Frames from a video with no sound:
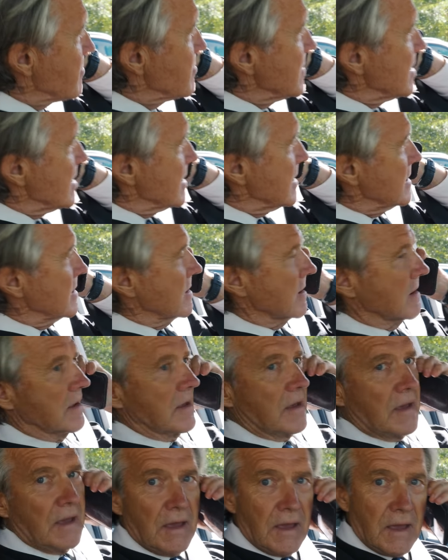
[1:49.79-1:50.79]
me?
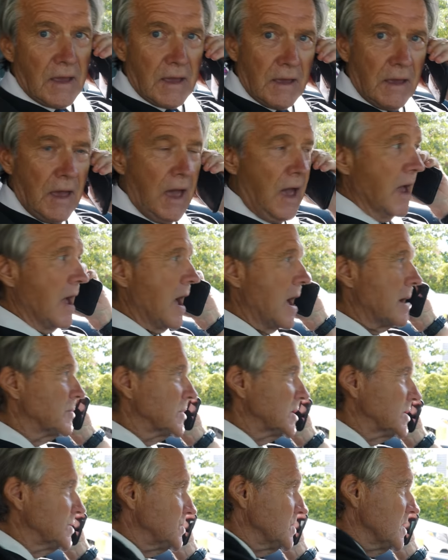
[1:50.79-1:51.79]
I'm
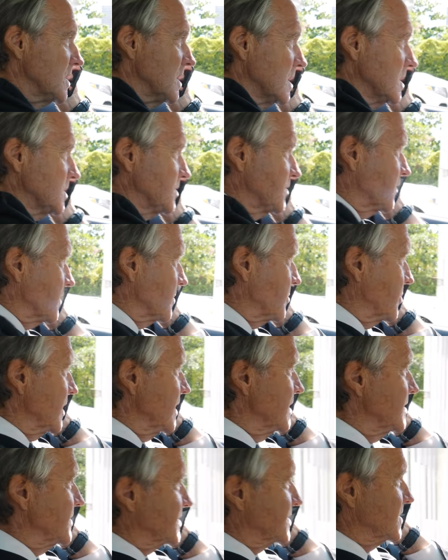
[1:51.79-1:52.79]
the judge, for
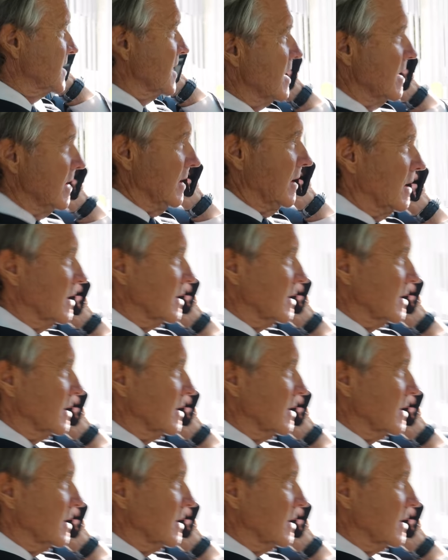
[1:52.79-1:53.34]
Pete's sake. Wait,